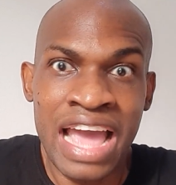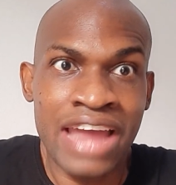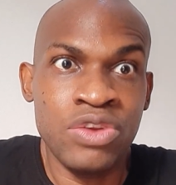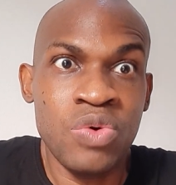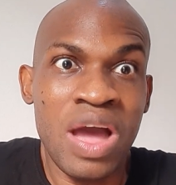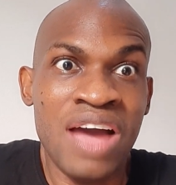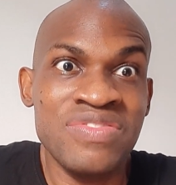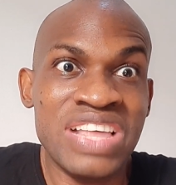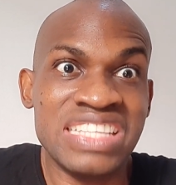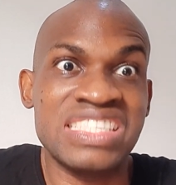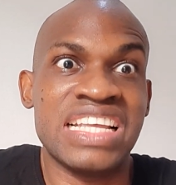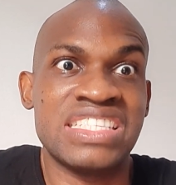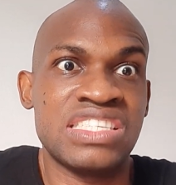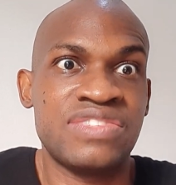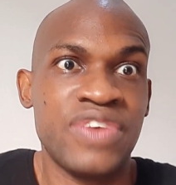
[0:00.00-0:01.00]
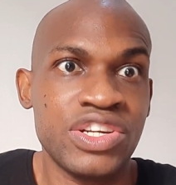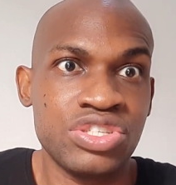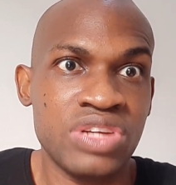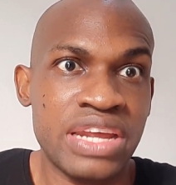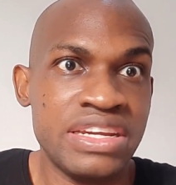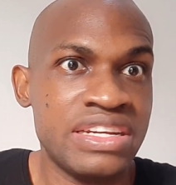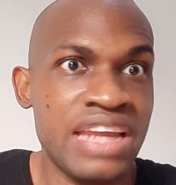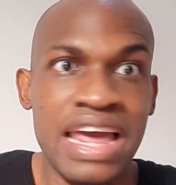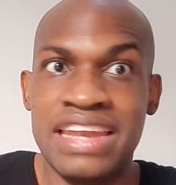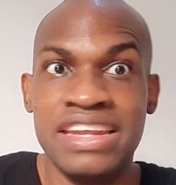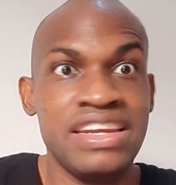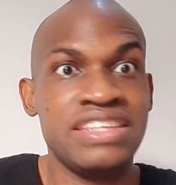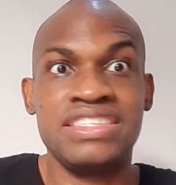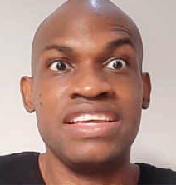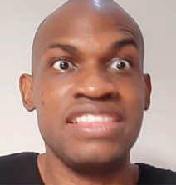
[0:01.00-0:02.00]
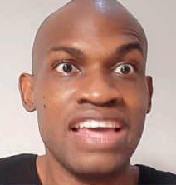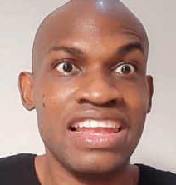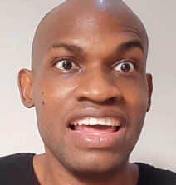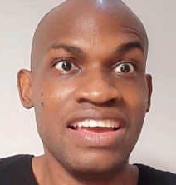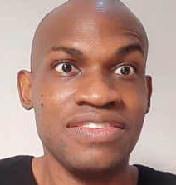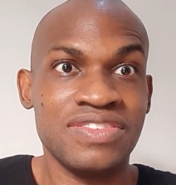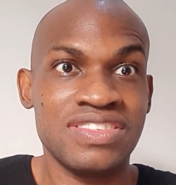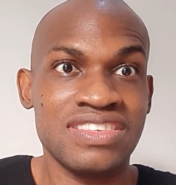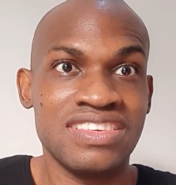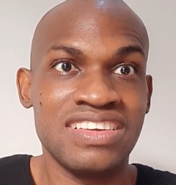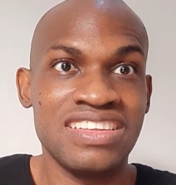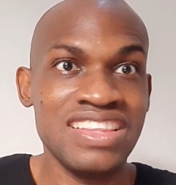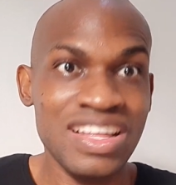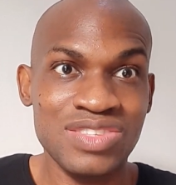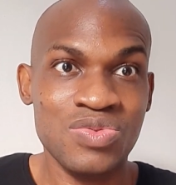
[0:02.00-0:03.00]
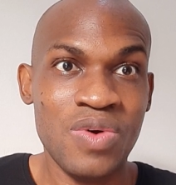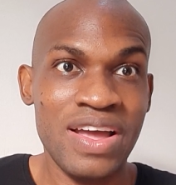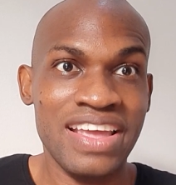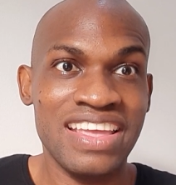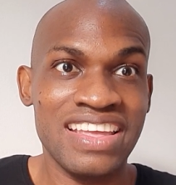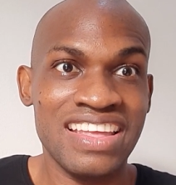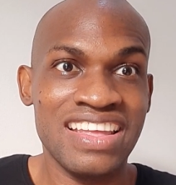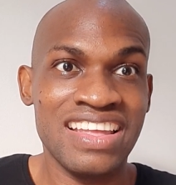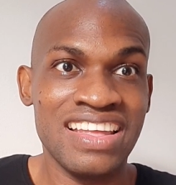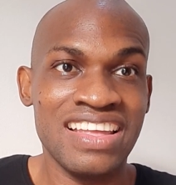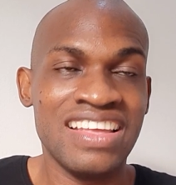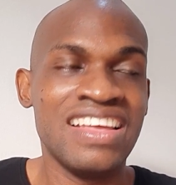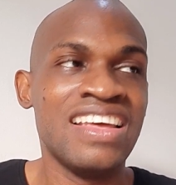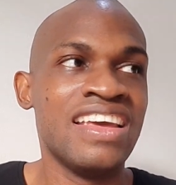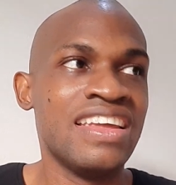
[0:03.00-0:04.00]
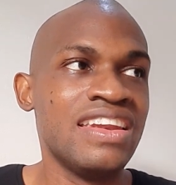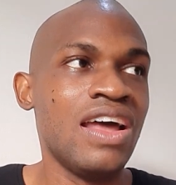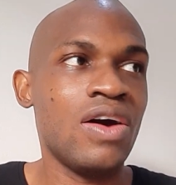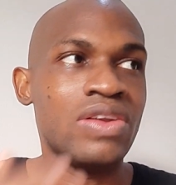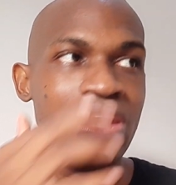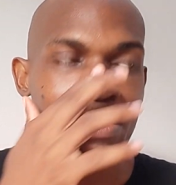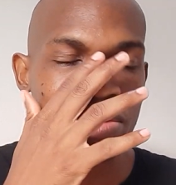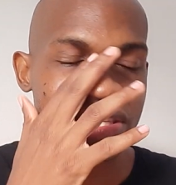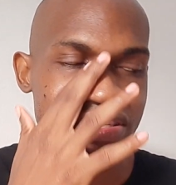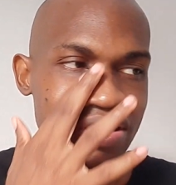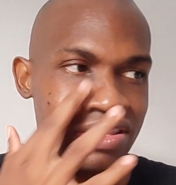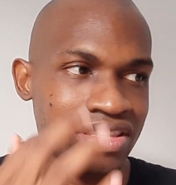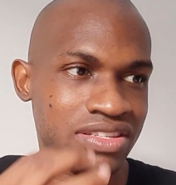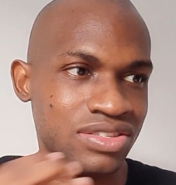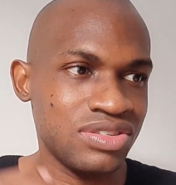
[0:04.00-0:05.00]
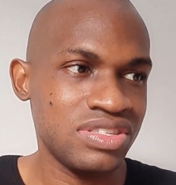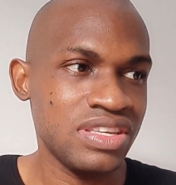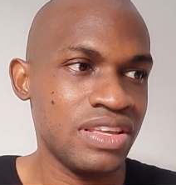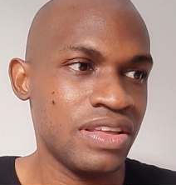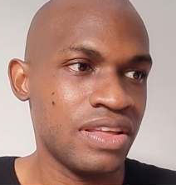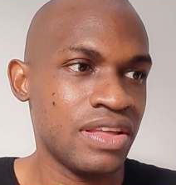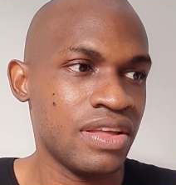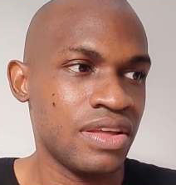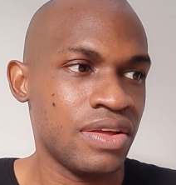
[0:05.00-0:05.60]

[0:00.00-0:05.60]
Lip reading: don't have that satisfaction I need. And then they take their lives. That's why. Now, let me say this. You see,